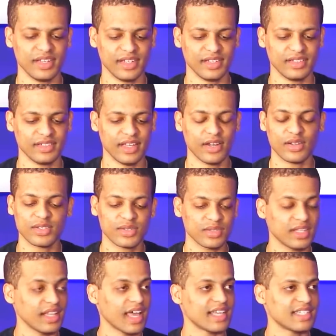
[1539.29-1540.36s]
Yeah, and I mean, also
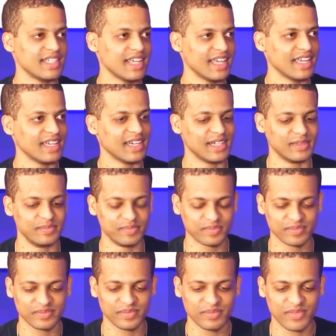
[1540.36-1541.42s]
the last day, um,
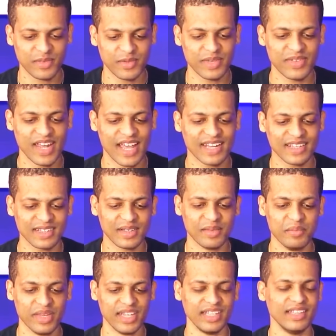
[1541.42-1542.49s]
we even had a,
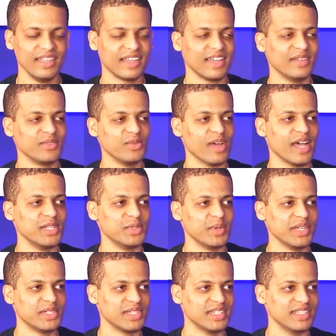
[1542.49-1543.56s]
a, mini kind of
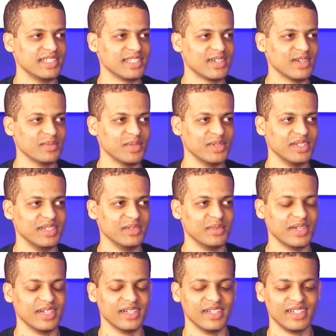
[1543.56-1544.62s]
graduation ceremony
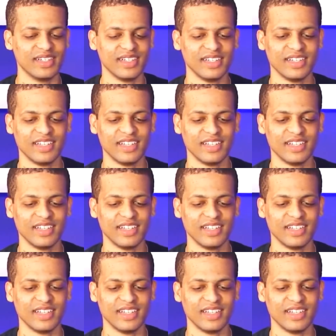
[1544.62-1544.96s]
where